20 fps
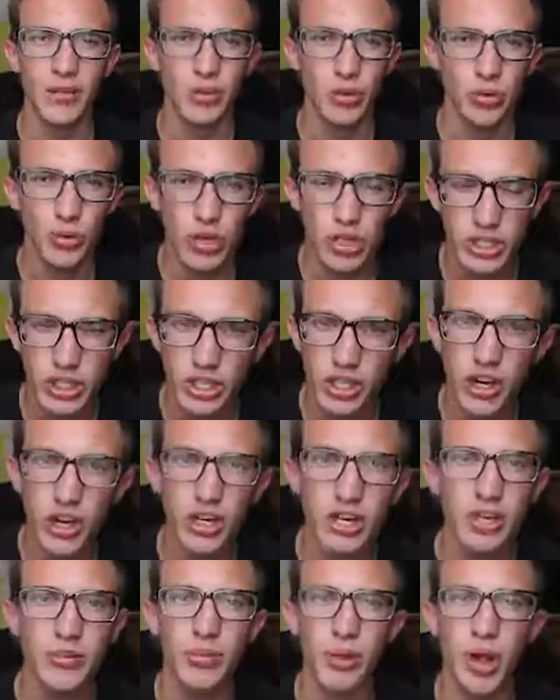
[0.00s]
I've been working
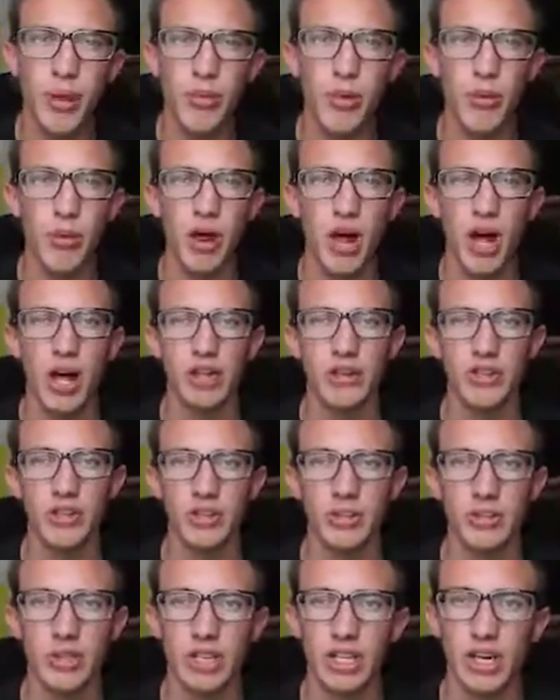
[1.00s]
on it, blah, blah, blah. It
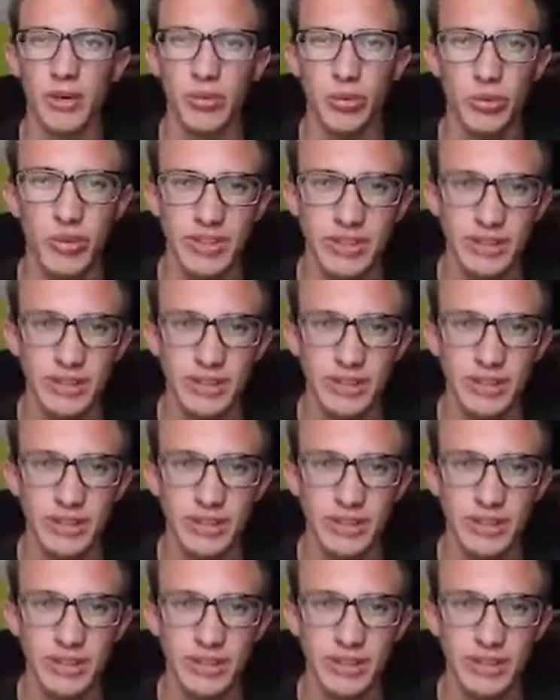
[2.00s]
took me a couple